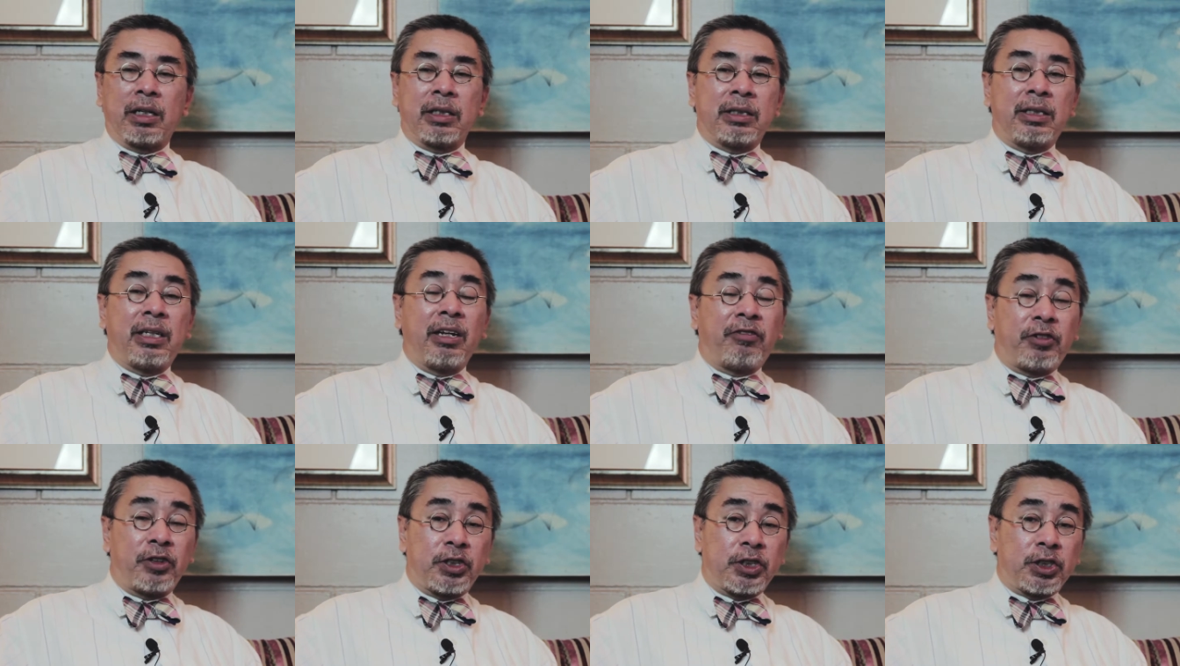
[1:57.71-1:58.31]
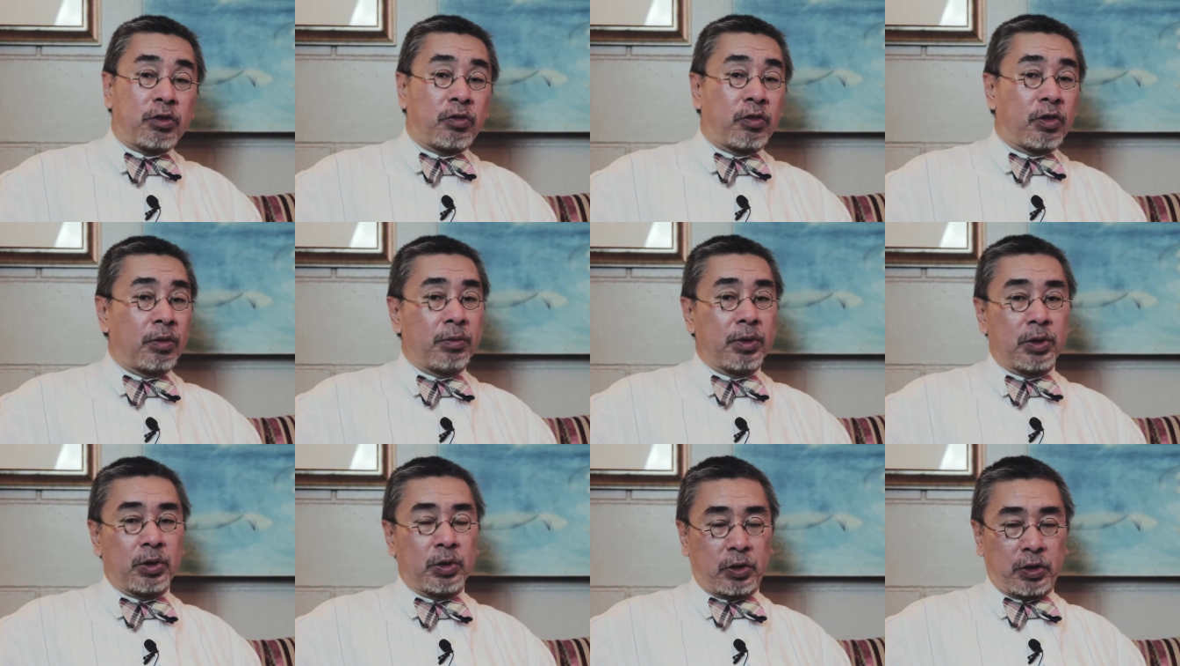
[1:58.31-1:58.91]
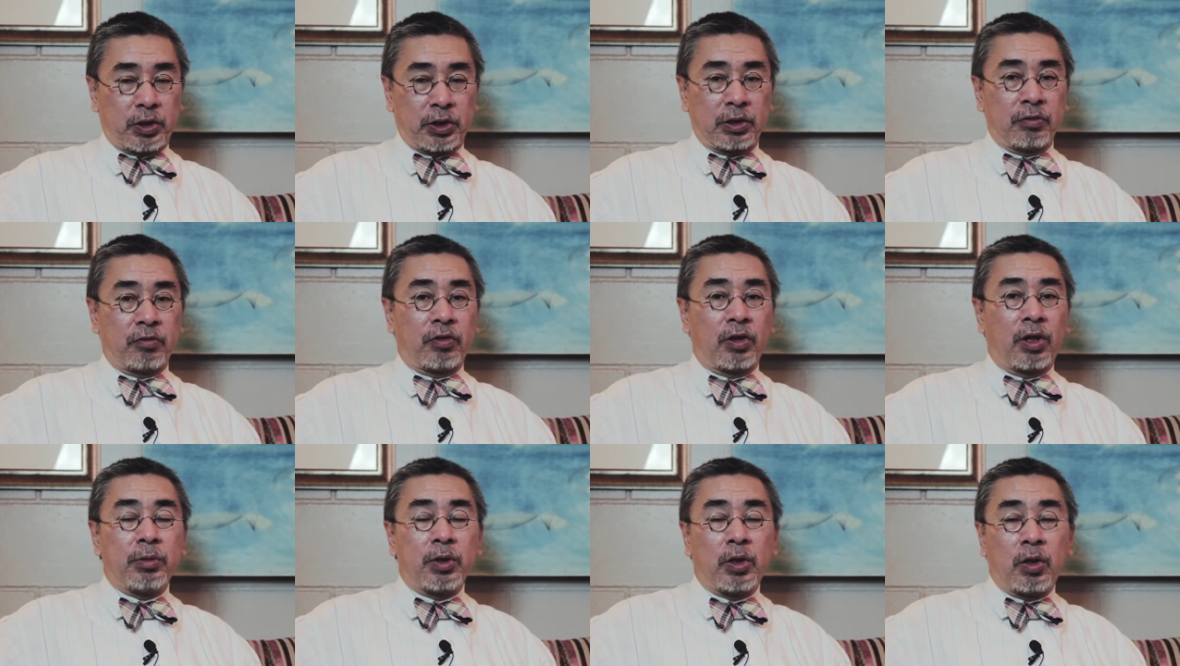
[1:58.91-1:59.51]
differs from
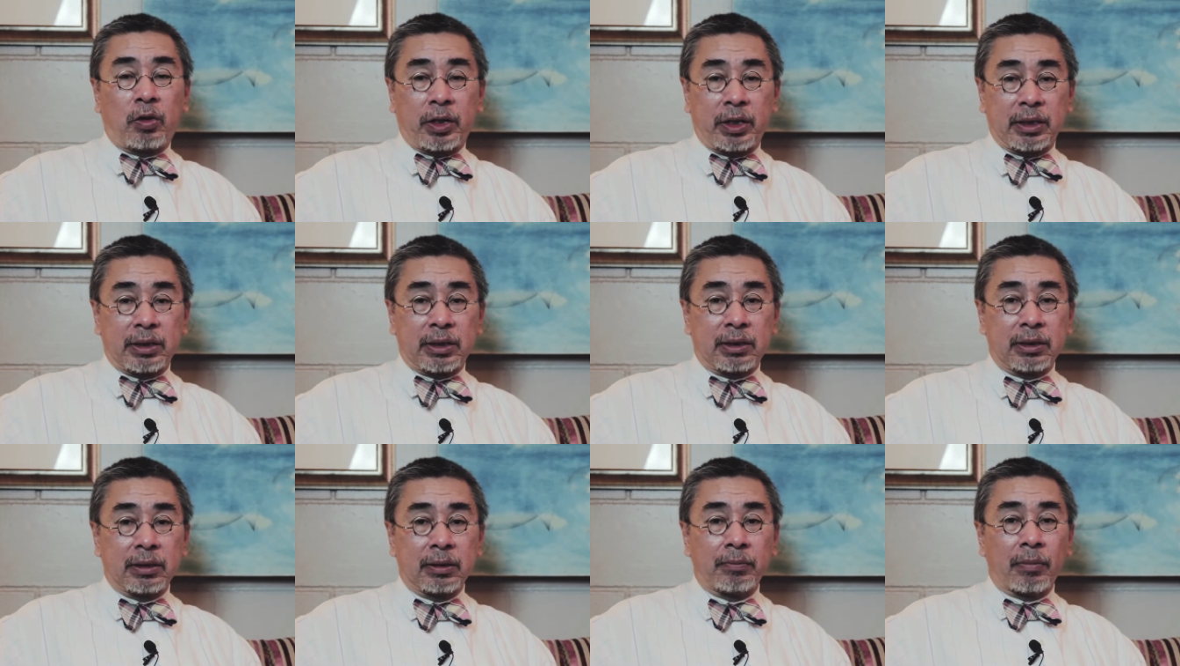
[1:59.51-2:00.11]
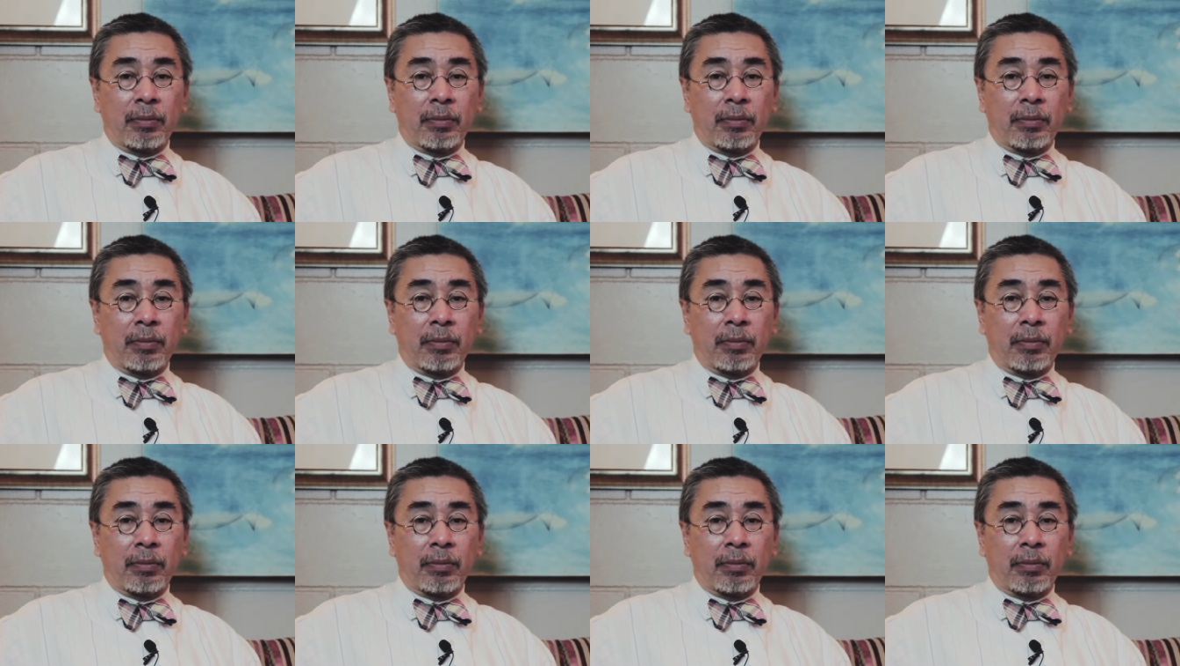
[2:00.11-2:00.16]
yours.